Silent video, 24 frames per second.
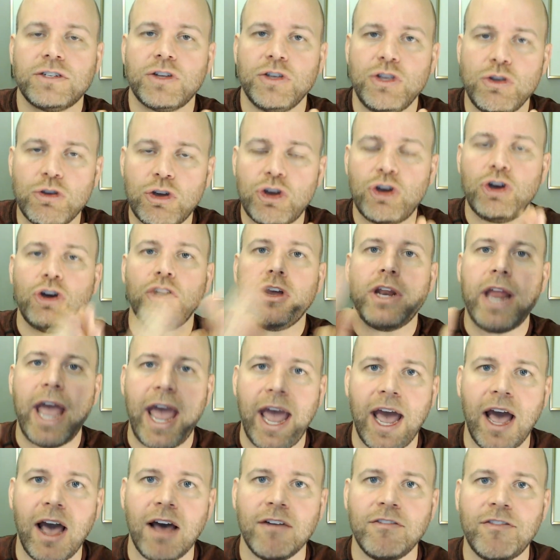So you could
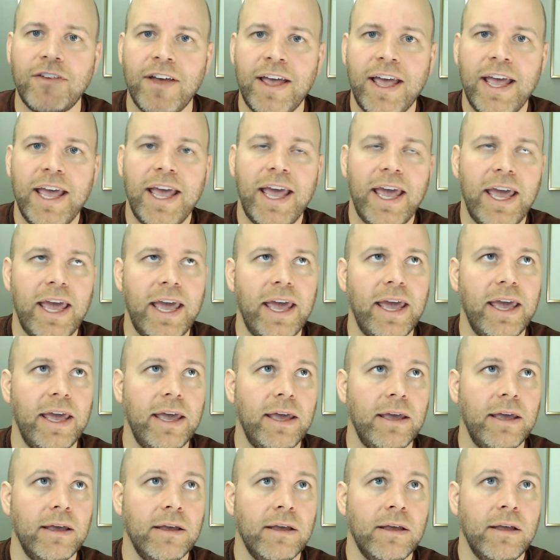have
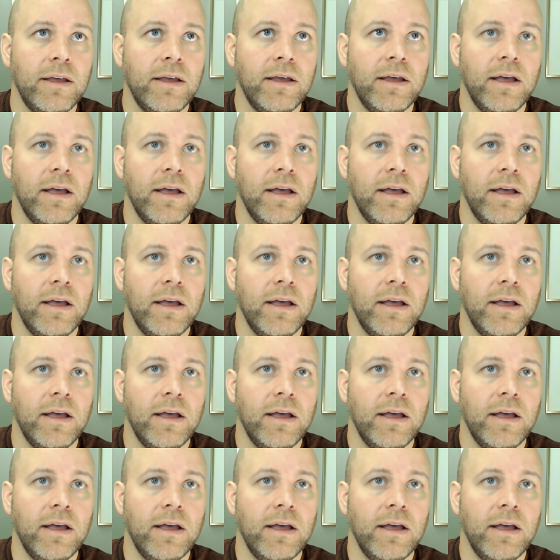a